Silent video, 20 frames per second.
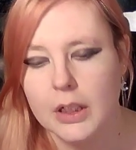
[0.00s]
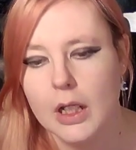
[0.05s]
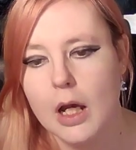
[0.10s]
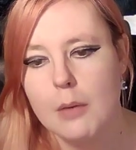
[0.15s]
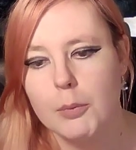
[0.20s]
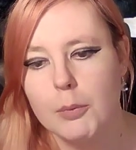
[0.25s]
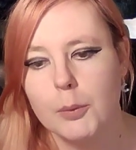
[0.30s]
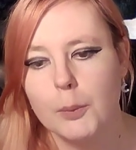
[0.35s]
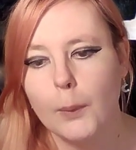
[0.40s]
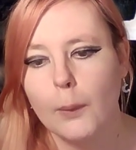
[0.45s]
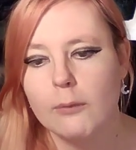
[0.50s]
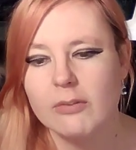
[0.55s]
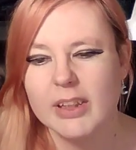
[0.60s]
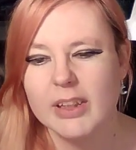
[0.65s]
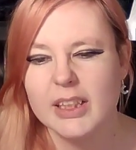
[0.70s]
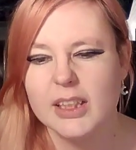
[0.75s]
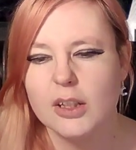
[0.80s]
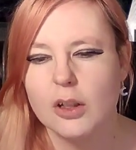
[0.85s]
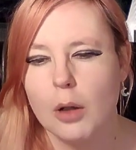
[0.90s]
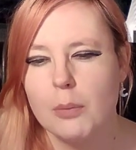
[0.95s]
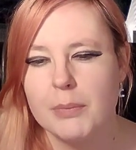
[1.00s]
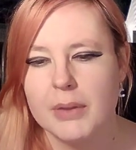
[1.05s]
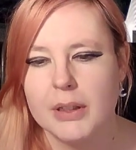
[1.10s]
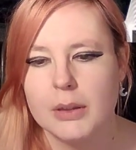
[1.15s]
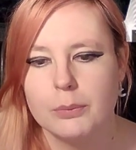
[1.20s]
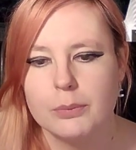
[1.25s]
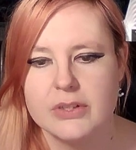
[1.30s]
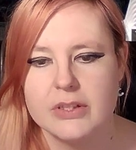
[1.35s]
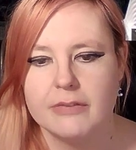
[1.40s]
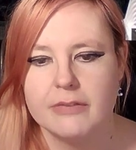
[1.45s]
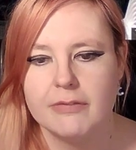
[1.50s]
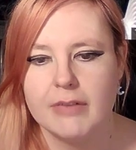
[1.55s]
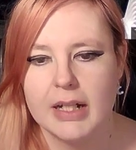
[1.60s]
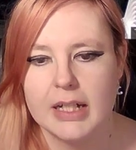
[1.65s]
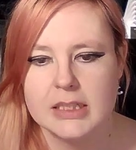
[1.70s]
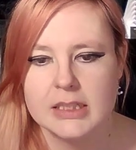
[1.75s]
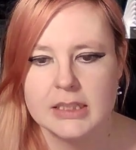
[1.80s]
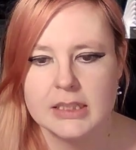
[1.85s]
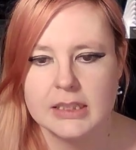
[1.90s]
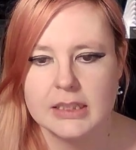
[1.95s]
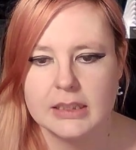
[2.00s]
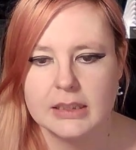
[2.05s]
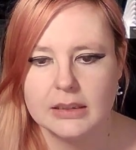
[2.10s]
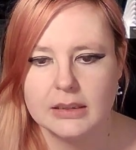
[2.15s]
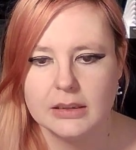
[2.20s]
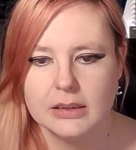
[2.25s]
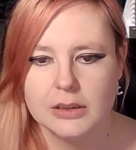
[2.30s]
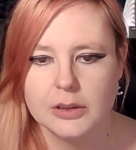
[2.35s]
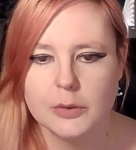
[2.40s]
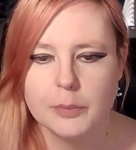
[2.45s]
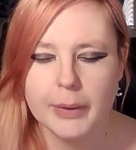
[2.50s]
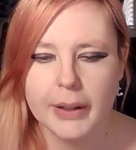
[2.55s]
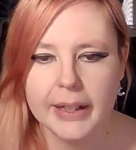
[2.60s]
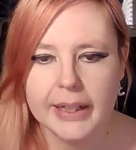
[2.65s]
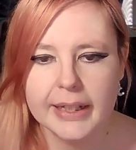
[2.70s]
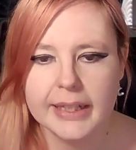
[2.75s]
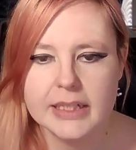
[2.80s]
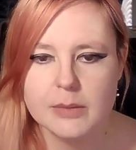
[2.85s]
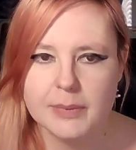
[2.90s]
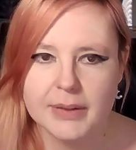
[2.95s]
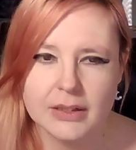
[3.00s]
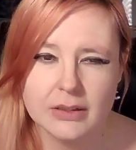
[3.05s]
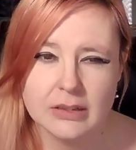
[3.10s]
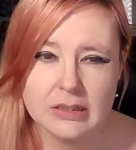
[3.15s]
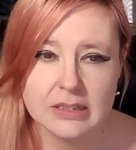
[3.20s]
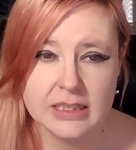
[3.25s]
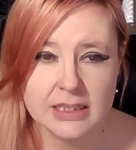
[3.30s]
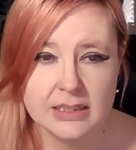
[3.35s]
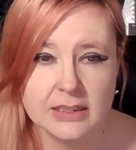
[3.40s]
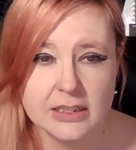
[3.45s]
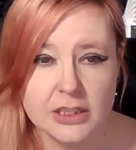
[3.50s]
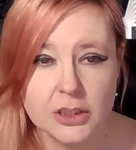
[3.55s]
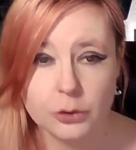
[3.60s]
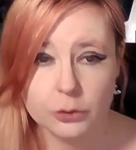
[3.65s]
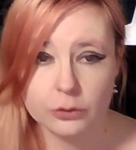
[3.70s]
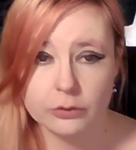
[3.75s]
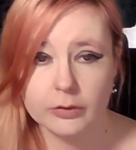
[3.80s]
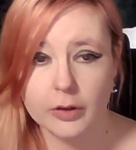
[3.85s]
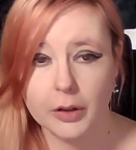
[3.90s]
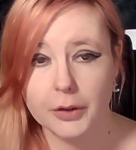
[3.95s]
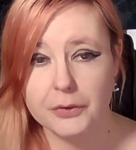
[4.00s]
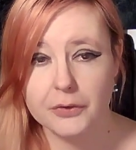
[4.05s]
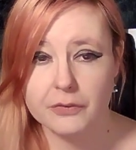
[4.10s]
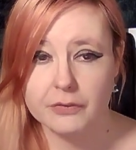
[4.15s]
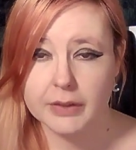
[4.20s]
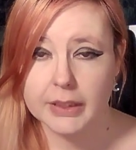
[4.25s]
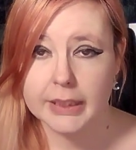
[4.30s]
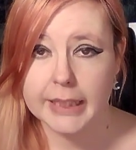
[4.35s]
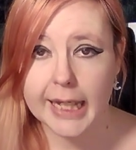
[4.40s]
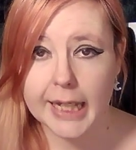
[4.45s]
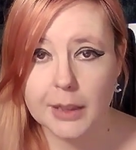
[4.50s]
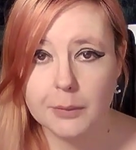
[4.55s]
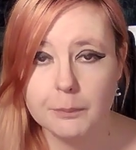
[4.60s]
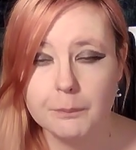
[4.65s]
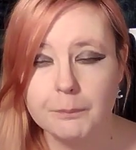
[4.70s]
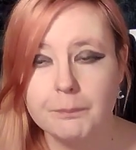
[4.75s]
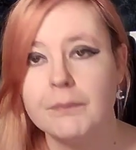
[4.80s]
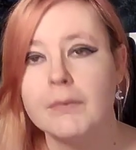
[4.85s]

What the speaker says: But what really got me was the fact that you paid about €60 for the game,